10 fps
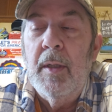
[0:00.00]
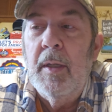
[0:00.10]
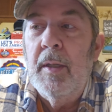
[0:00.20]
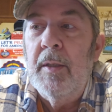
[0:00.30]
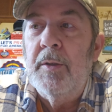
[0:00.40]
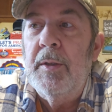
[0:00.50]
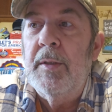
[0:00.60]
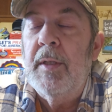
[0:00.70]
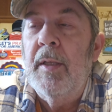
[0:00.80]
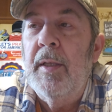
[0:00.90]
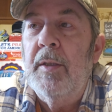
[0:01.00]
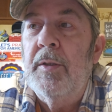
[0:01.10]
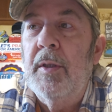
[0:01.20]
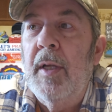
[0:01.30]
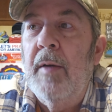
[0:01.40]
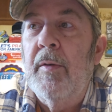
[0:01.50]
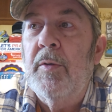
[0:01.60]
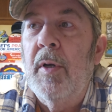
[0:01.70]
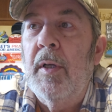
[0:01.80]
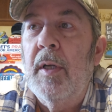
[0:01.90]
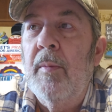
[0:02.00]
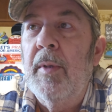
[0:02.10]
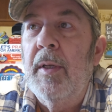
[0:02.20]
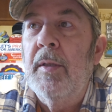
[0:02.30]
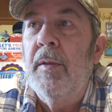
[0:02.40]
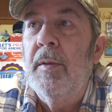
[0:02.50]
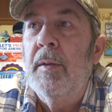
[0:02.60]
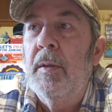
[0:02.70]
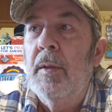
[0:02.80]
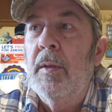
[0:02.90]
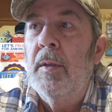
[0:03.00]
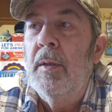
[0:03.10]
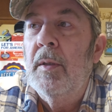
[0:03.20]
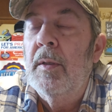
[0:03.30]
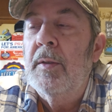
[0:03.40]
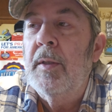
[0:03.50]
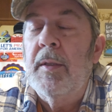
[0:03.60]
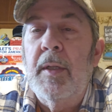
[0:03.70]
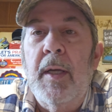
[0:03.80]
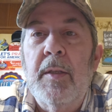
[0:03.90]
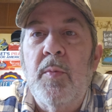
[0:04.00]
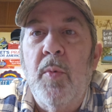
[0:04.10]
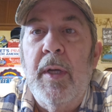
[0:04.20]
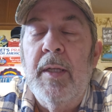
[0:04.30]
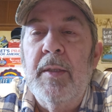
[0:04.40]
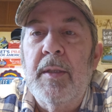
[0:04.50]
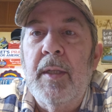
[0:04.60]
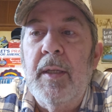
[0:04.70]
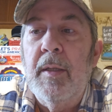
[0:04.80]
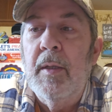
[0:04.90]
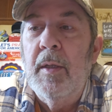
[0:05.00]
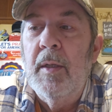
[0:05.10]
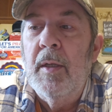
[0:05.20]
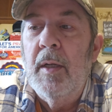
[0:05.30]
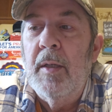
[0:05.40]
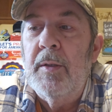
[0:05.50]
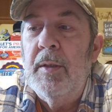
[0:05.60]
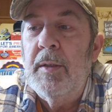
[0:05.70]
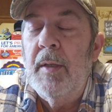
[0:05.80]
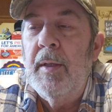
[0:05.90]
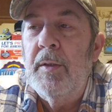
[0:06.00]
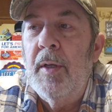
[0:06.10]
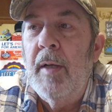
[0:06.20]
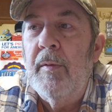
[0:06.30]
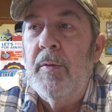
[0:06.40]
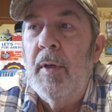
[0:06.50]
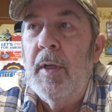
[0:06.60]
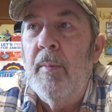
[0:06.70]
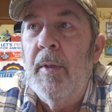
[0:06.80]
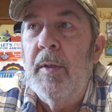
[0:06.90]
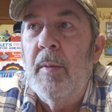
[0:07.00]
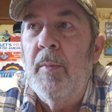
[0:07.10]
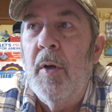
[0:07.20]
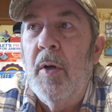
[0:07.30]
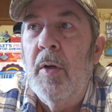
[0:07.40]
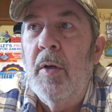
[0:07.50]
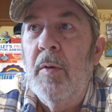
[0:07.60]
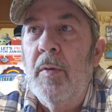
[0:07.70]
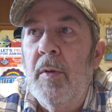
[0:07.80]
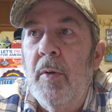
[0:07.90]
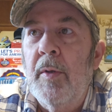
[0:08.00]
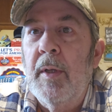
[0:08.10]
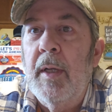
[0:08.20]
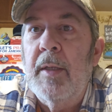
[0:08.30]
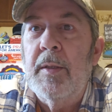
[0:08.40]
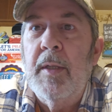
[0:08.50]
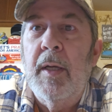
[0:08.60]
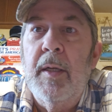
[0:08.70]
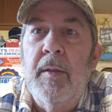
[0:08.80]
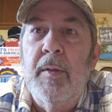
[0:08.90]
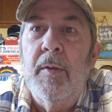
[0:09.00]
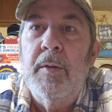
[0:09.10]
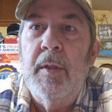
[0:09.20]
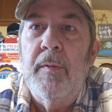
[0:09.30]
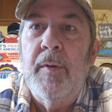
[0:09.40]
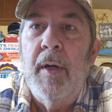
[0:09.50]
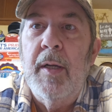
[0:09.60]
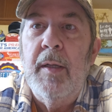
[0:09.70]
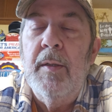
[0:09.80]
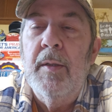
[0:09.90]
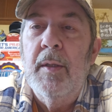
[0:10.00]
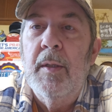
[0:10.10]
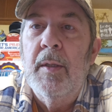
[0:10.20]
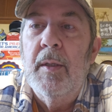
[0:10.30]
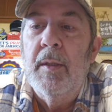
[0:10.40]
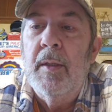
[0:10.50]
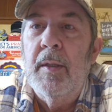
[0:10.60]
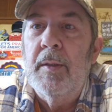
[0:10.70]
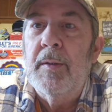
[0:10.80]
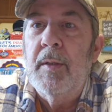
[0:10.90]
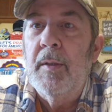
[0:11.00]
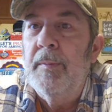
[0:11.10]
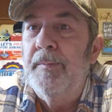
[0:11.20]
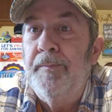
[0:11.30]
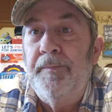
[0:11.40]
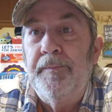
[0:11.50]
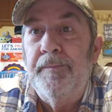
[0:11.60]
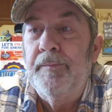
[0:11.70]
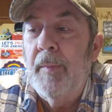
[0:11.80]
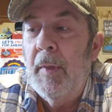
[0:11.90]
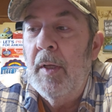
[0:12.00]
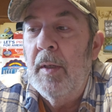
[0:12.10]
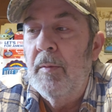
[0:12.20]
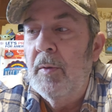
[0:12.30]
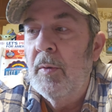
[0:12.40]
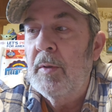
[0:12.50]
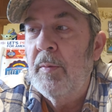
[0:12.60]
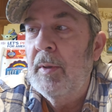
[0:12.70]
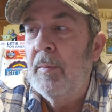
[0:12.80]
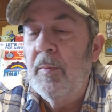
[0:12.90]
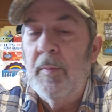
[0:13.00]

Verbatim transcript: Uh, and she said they should have a truck coming in. Let's see, today's Wednesday. Uh, she said they should have a truck coming in tomorrow or the next day, Thursday or Friday. Uh, so, you know, of course, we...